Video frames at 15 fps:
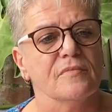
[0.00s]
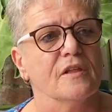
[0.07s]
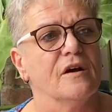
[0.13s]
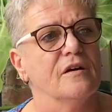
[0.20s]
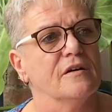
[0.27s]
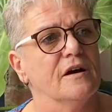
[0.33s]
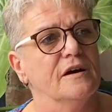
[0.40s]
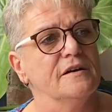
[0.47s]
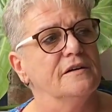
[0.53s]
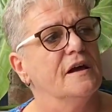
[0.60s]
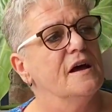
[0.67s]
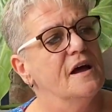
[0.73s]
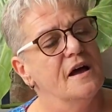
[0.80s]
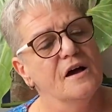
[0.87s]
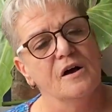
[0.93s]
all right,
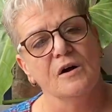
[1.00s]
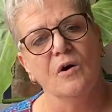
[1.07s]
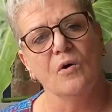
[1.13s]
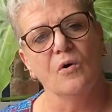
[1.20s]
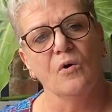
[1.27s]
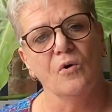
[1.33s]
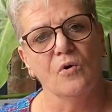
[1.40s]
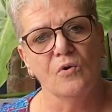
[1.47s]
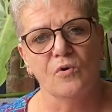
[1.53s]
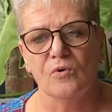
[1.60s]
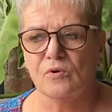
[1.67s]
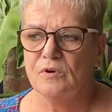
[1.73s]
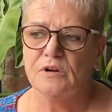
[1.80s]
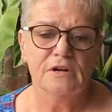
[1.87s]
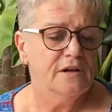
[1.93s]

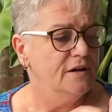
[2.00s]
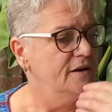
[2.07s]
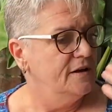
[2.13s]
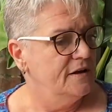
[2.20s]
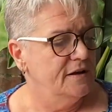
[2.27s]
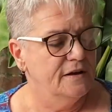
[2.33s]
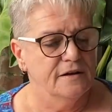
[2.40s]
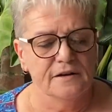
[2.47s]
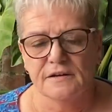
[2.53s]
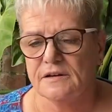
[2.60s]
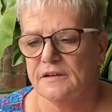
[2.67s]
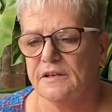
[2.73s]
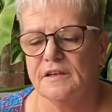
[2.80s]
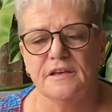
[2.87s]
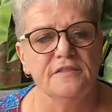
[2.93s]
or
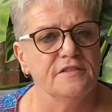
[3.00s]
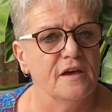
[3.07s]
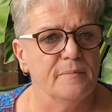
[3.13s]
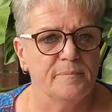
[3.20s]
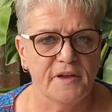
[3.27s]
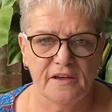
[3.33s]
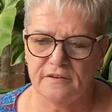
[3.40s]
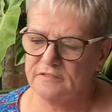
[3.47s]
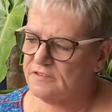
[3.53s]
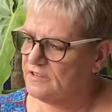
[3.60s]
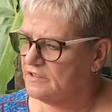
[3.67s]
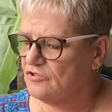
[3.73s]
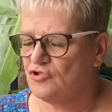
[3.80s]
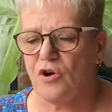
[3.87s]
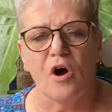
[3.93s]
in their bed,
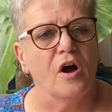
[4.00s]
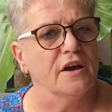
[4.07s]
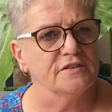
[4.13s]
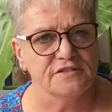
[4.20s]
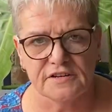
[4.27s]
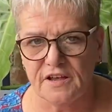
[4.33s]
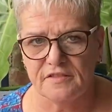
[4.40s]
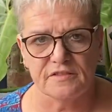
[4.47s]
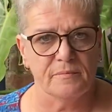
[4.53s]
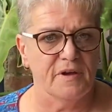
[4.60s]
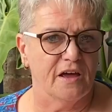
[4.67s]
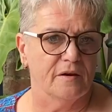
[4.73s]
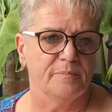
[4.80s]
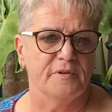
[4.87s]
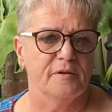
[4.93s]
trying to get them
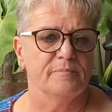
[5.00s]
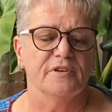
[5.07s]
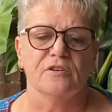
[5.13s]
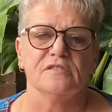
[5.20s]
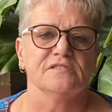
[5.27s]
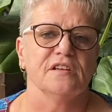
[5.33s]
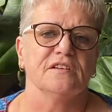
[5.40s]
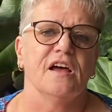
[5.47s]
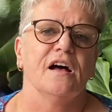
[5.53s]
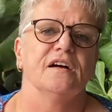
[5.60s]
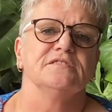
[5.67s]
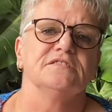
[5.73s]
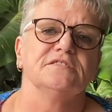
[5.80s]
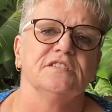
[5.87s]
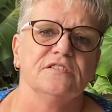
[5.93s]
out of bed because they
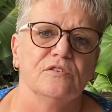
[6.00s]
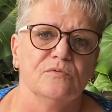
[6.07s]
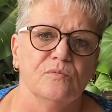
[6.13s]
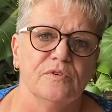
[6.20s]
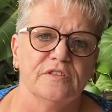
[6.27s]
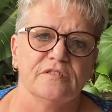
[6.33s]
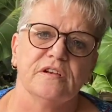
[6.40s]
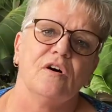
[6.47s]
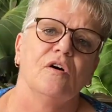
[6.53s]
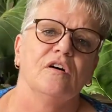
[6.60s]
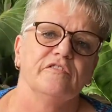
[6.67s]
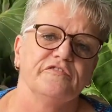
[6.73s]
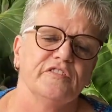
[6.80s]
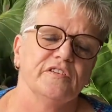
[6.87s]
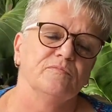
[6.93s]
can't deal with
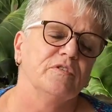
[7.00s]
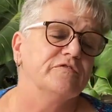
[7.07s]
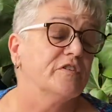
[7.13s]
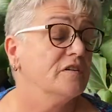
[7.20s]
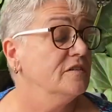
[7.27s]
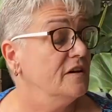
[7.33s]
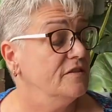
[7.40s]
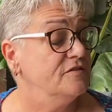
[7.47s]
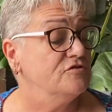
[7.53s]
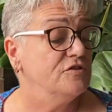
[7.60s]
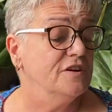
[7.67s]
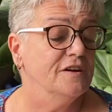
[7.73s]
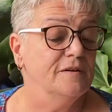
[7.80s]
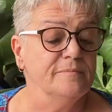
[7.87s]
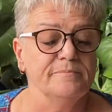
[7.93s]
life. And we've got another
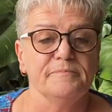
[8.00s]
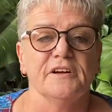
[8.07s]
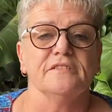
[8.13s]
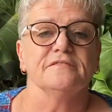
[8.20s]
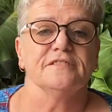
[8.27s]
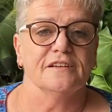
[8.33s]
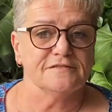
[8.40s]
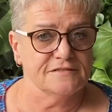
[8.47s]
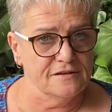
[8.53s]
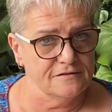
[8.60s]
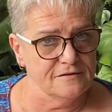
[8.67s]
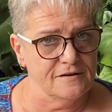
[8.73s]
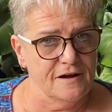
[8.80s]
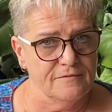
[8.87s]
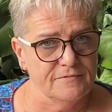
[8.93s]
tram, but that's all
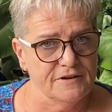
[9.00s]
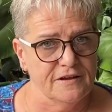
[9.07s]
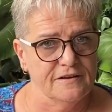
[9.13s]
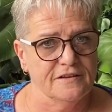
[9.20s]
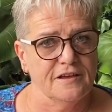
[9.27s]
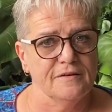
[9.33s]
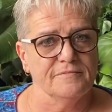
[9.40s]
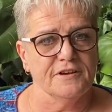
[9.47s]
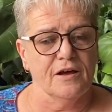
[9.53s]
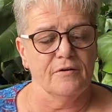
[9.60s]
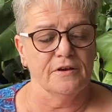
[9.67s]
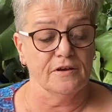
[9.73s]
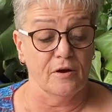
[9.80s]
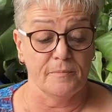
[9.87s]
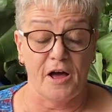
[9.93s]
right. We're going to keep
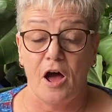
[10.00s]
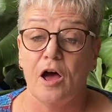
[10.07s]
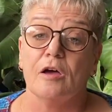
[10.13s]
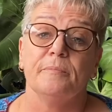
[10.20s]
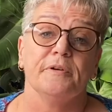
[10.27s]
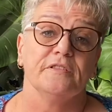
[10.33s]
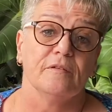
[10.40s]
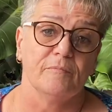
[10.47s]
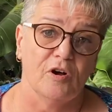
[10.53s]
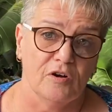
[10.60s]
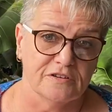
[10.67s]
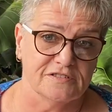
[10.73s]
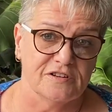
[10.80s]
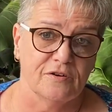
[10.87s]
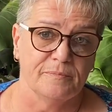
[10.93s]
going. I'm hoping the
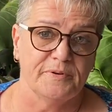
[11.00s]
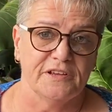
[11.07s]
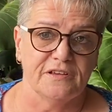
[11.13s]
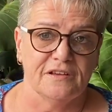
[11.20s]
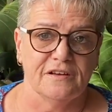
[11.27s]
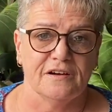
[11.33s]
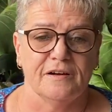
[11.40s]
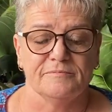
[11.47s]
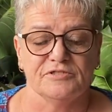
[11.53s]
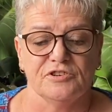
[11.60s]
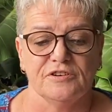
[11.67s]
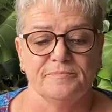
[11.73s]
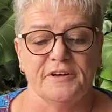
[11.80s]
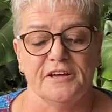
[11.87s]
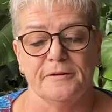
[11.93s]
mic's not picking it up
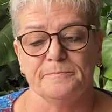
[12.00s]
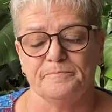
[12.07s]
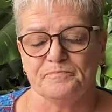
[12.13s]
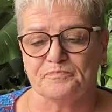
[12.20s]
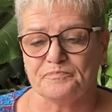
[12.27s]
too bad.